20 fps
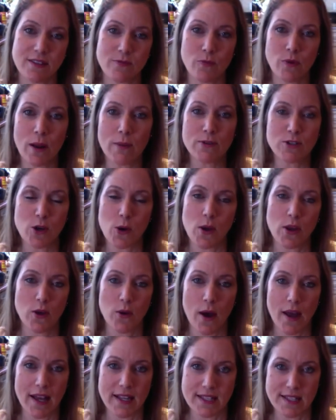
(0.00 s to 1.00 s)
What I'm showing you,
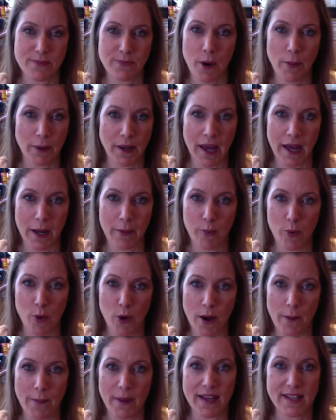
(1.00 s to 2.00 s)
I guess, is probably kind of
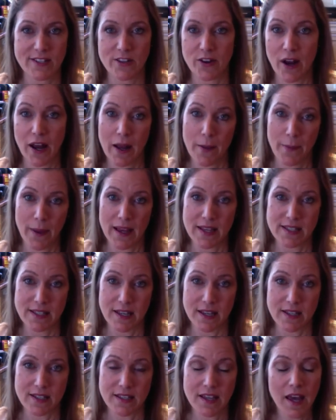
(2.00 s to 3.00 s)
boring because they're kind of
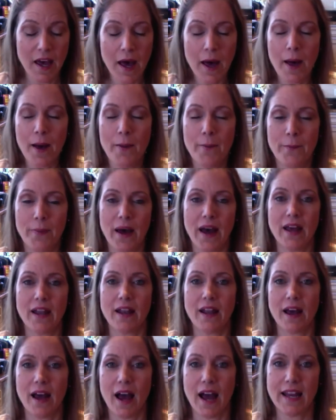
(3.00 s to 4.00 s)
basics, but
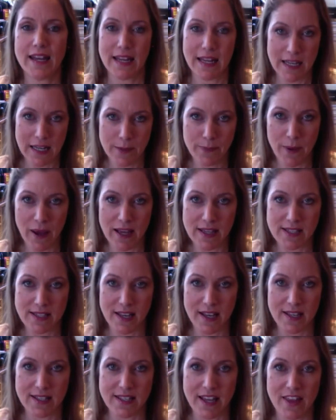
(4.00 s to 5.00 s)
I needed
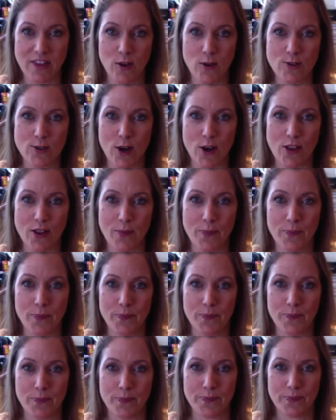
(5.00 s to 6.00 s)
basics. And those are the
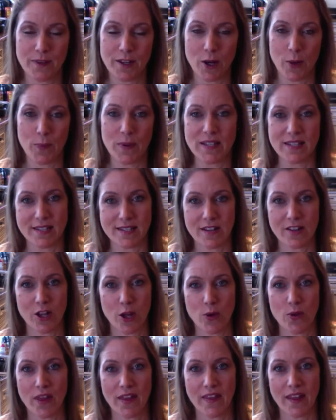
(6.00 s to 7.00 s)
you know, pieces of
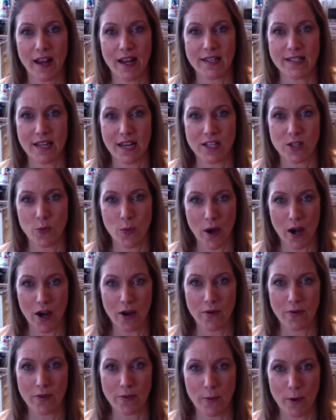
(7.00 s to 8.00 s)
clothing that I tend to
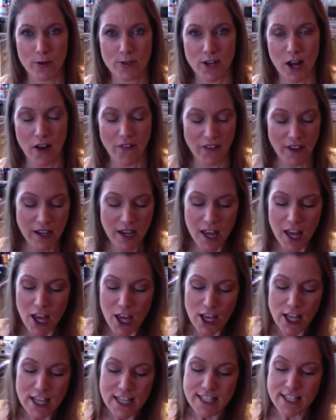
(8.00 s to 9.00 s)
wear most often.
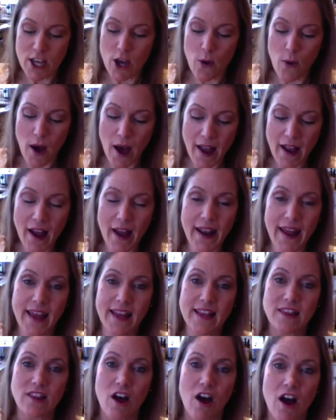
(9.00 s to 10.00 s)
So I got
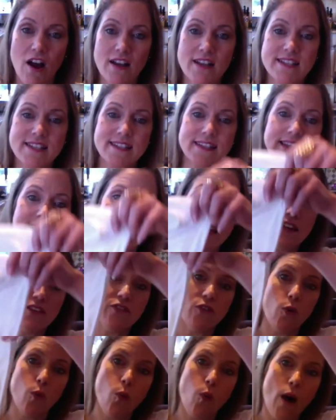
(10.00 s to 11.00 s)
a long sleeve
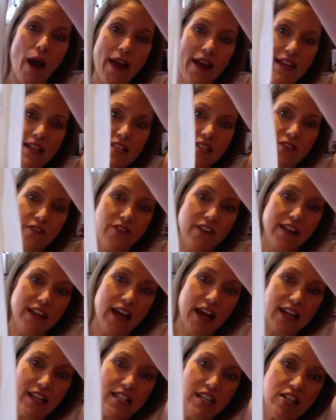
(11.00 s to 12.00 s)
white
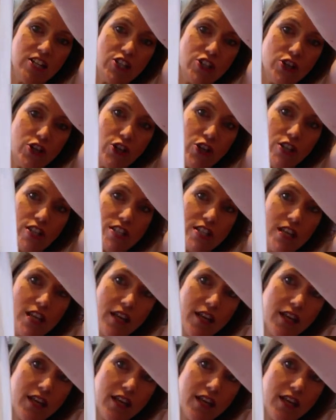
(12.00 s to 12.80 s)
v-neck t-shirt.